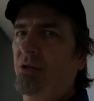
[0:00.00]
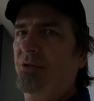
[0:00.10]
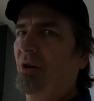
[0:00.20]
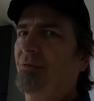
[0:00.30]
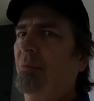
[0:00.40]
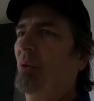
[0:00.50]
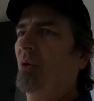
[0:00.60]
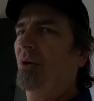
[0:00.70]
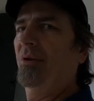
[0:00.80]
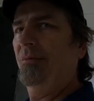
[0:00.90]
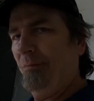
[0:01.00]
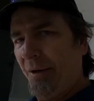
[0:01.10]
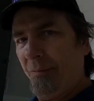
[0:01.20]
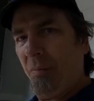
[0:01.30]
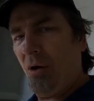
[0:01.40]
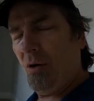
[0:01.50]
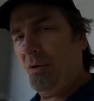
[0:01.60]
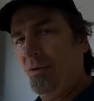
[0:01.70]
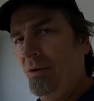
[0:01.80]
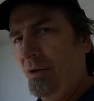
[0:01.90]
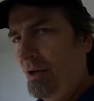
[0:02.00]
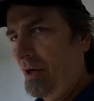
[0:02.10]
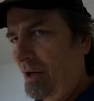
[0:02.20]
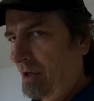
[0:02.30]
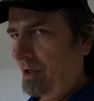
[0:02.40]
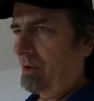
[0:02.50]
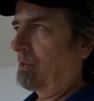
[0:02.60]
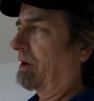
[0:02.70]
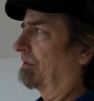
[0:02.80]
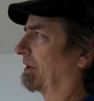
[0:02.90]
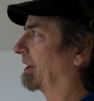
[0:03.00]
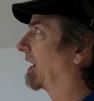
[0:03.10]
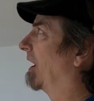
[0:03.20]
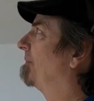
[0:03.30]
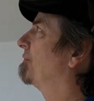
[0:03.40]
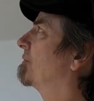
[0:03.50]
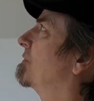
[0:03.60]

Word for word: shuffleboard, pinball, whatever you got.